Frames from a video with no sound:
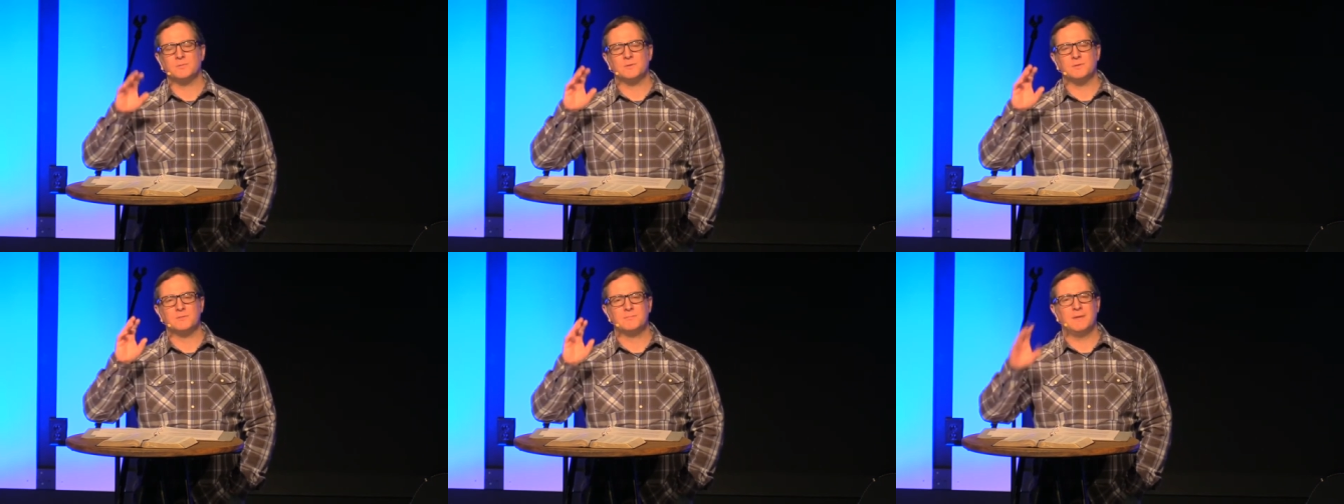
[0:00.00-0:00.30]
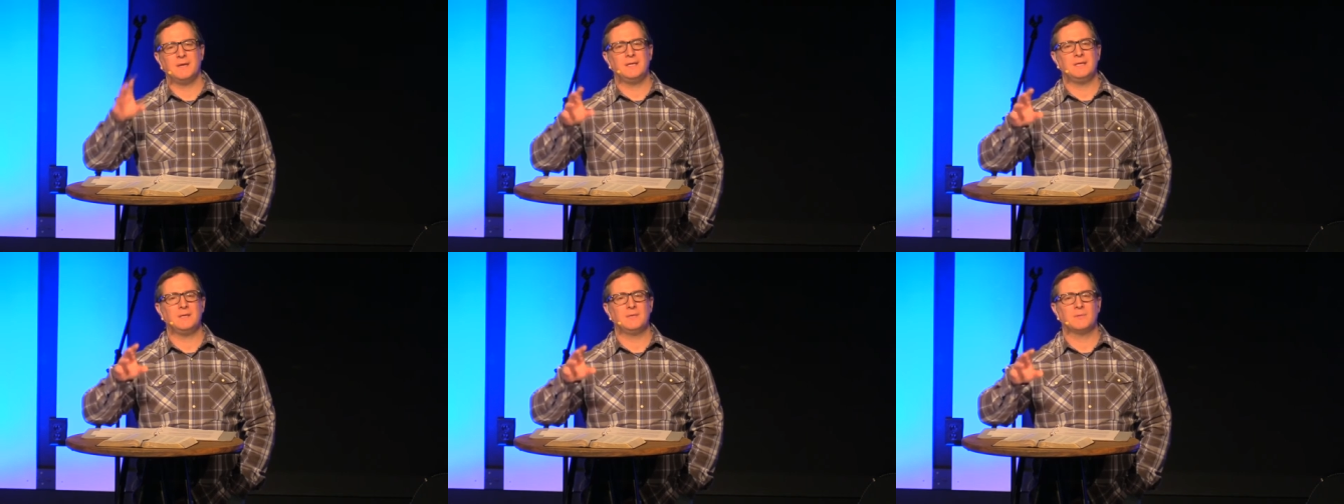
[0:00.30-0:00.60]
was
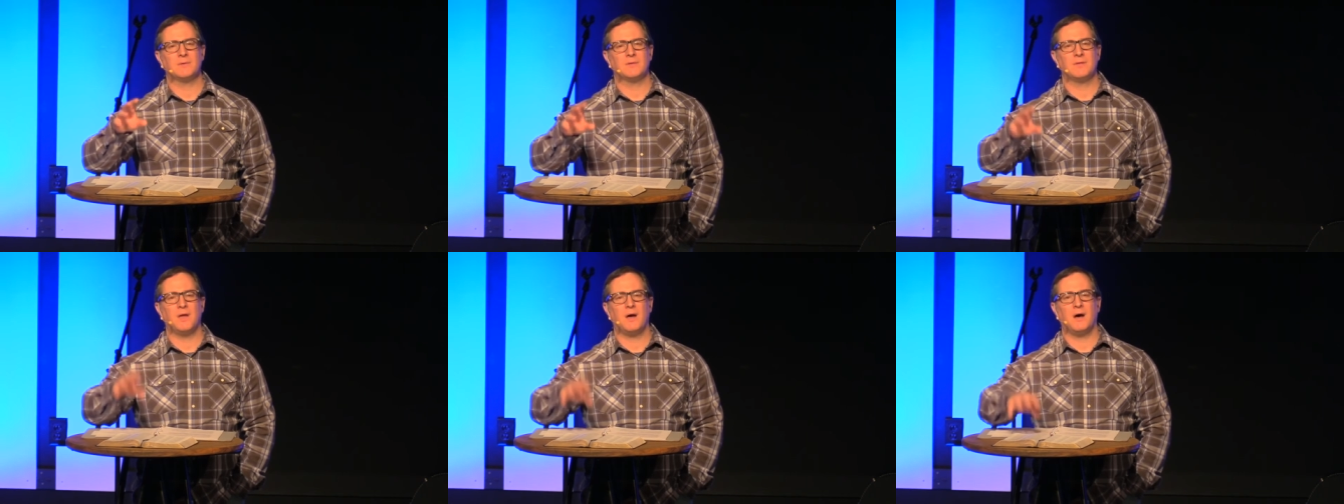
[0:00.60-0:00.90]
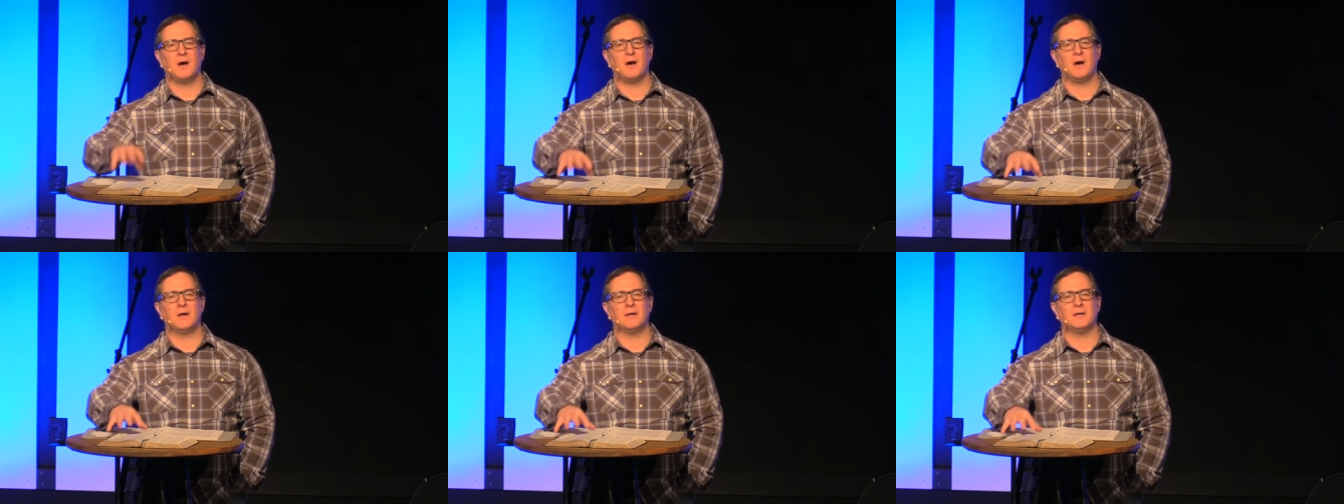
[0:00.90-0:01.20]
meeting with
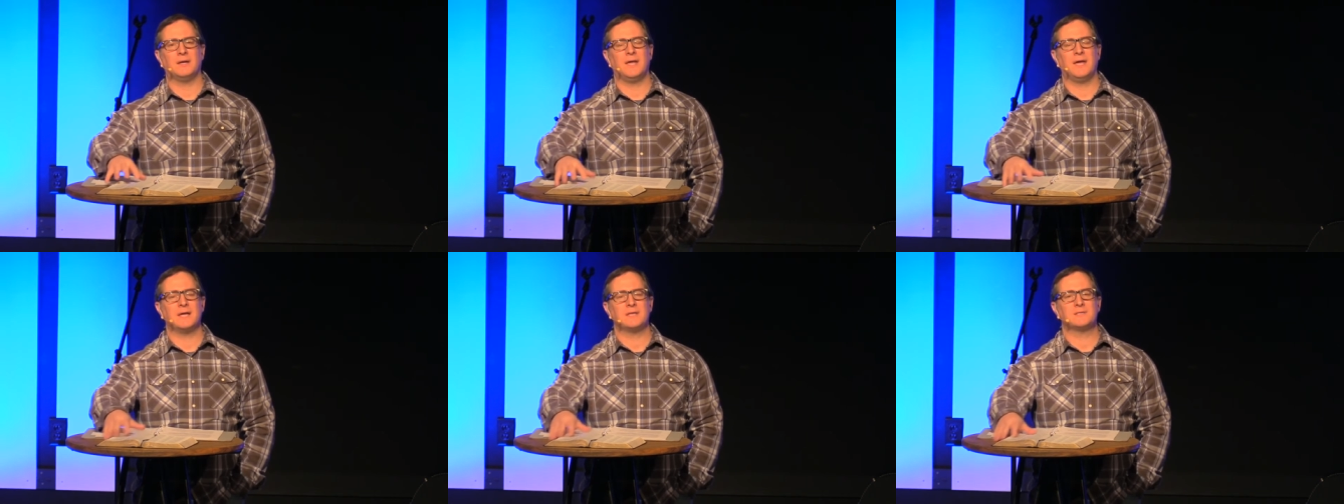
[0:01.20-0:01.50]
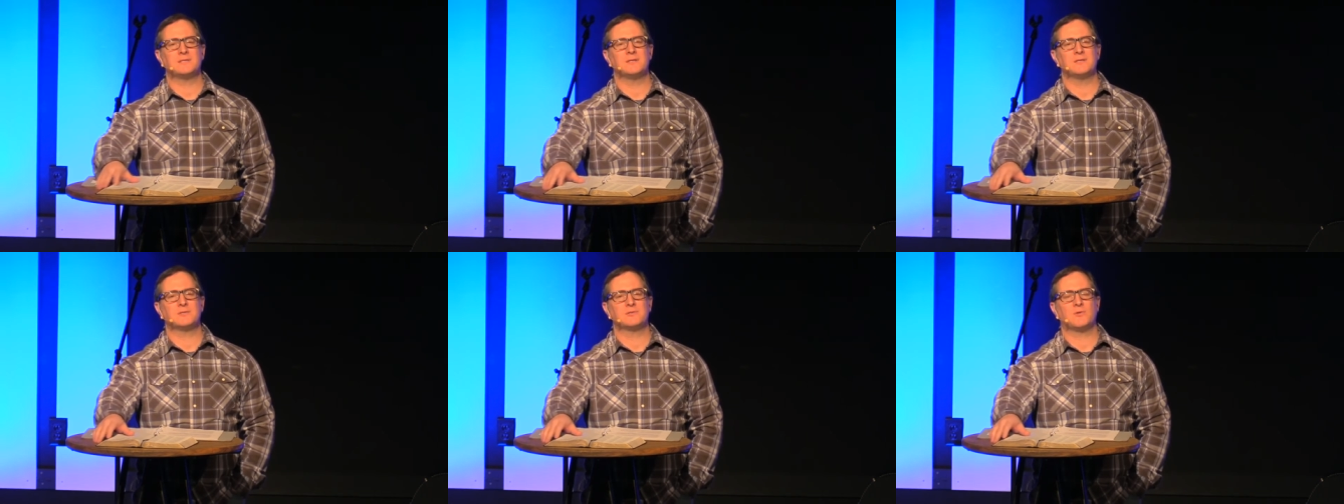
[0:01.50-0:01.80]
God in
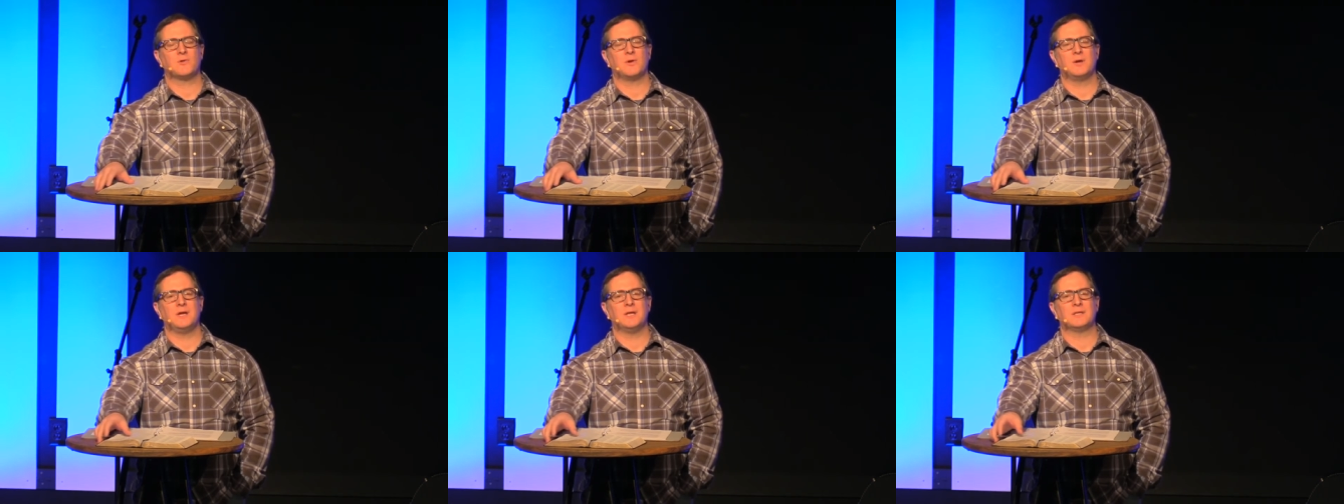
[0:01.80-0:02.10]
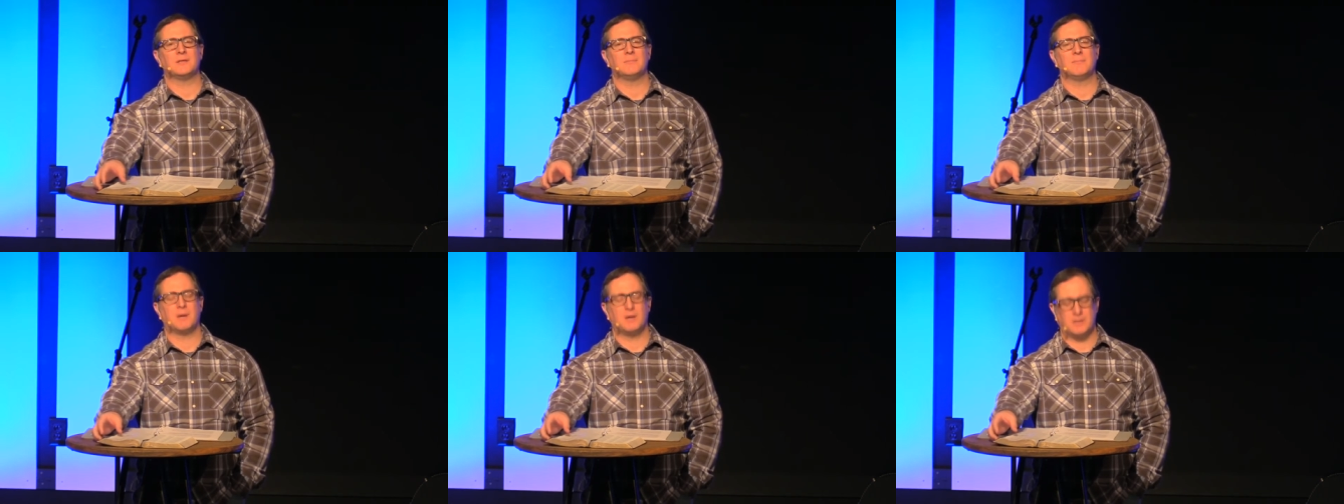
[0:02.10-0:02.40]
Exodus 3
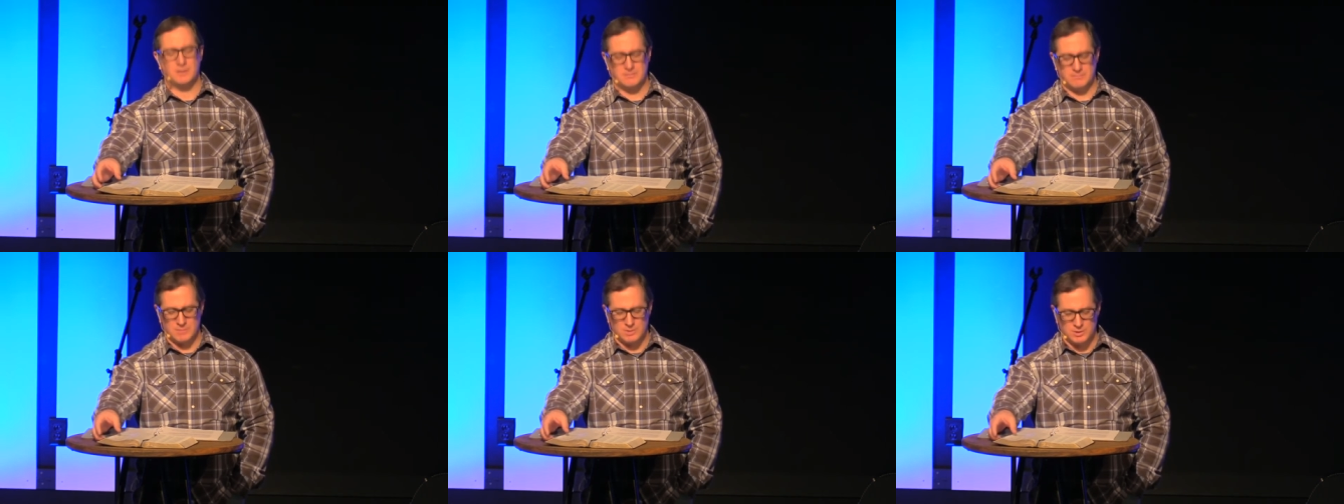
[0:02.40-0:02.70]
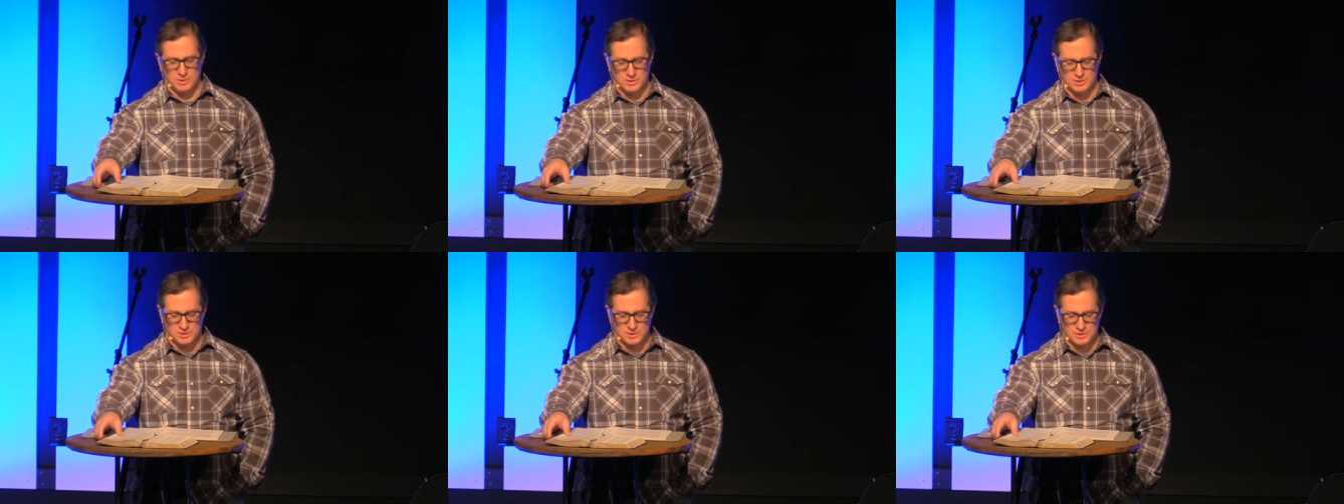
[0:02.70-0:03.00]
at the burning
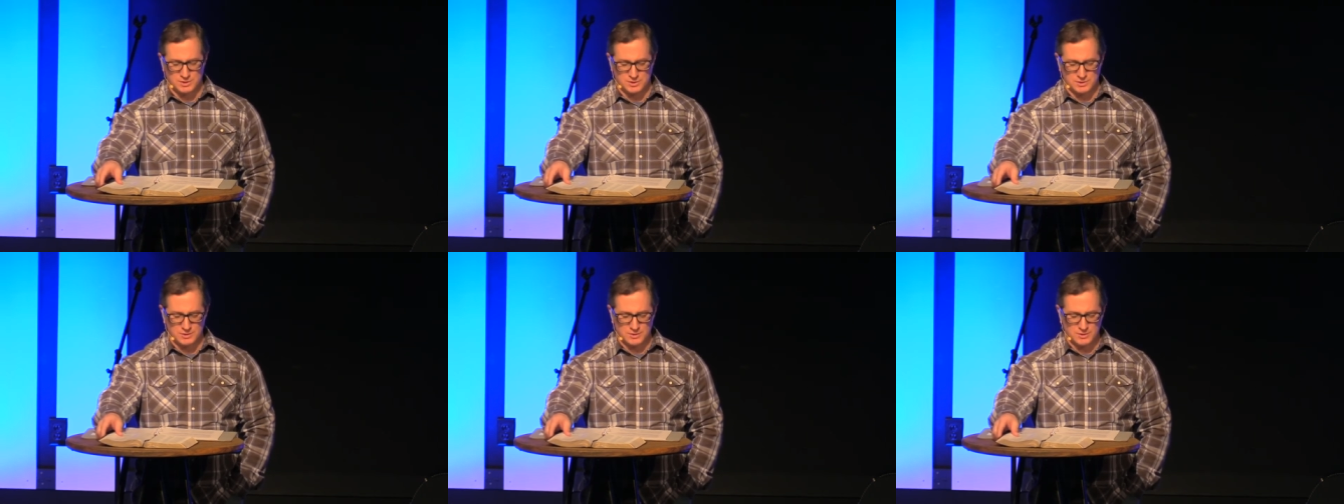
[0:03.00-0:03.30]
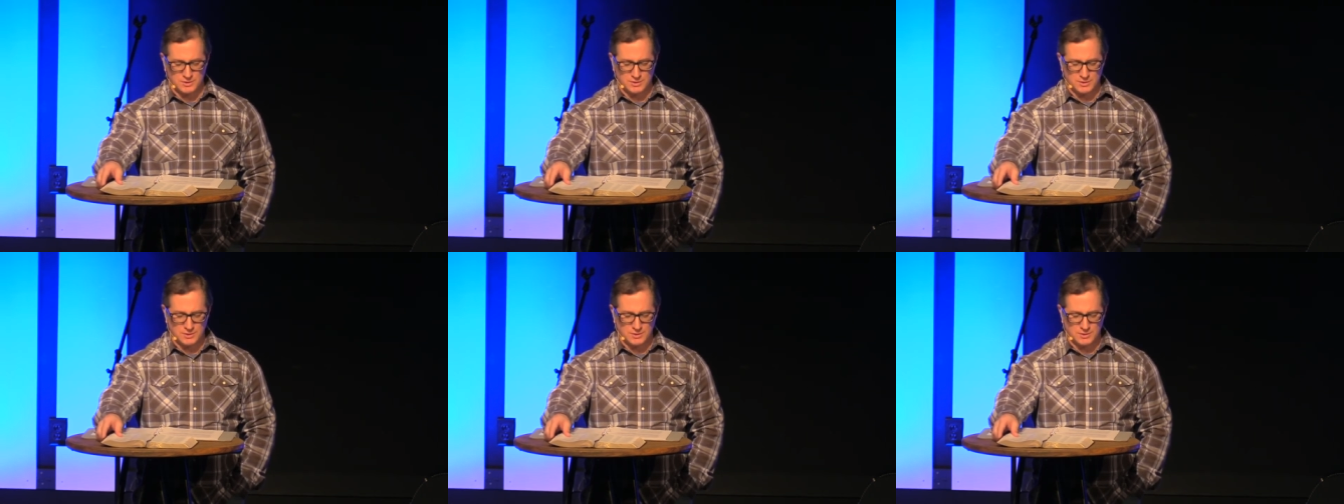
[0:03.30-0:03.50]
bush.